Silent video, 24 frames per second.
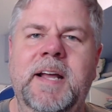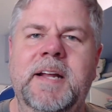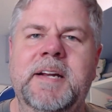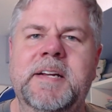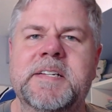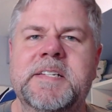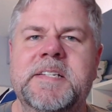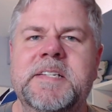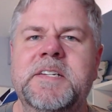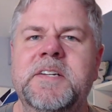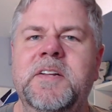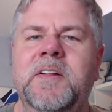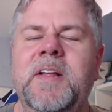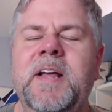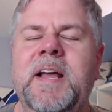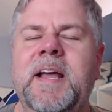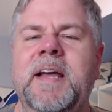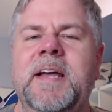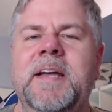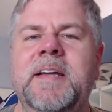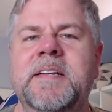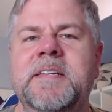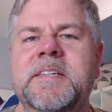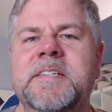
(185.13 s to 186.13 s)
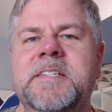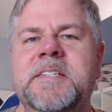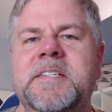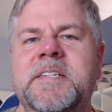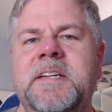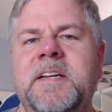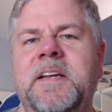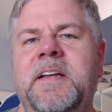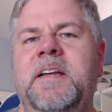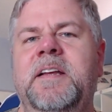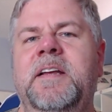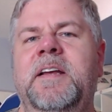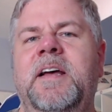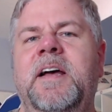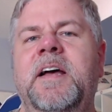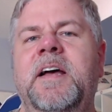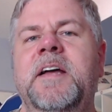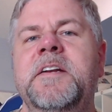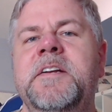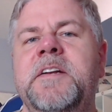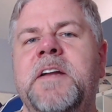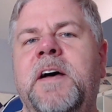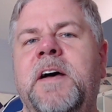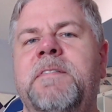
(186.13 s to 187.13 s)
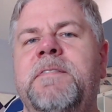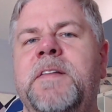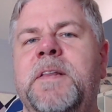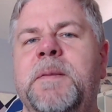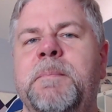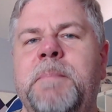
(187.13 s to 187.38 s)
and it still has enough